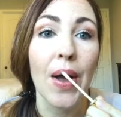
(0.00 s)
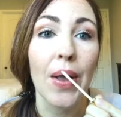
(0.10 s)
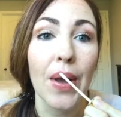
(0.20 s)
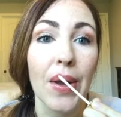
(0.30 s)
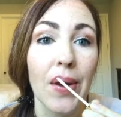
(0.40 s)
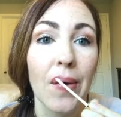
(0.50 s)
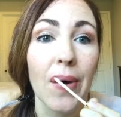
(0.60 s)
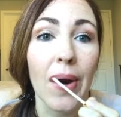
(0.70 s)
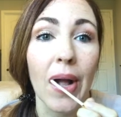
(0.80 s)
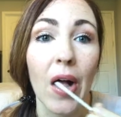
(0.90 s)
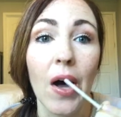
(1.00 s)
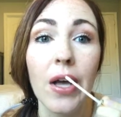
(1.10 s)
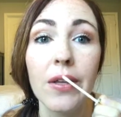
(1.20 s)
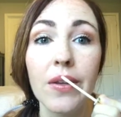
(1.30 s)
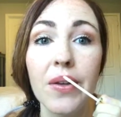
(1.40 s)
like you would a
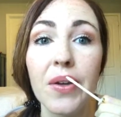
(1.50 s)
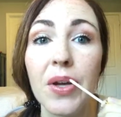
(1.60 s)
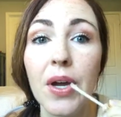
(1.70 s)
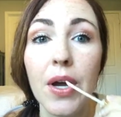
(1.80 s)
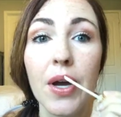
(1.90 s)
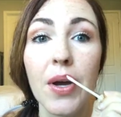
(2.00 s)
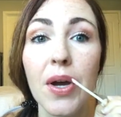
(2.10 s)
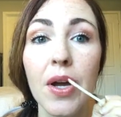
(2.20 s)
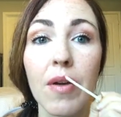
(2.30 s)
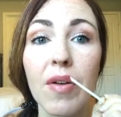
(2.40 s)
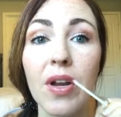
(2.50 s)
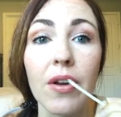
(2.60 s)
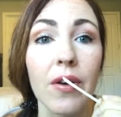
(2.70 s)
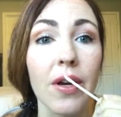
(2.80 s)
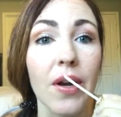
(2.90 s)
gloss,
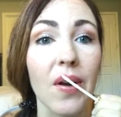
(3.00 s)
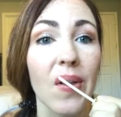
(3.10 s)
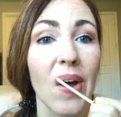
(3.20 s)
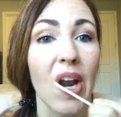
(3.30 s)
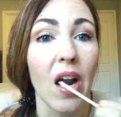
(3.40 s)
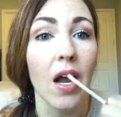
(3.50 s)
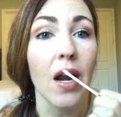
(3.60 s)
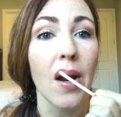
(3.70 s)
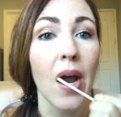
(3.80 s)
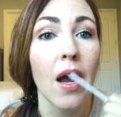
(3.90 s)
making sure I get a lot on.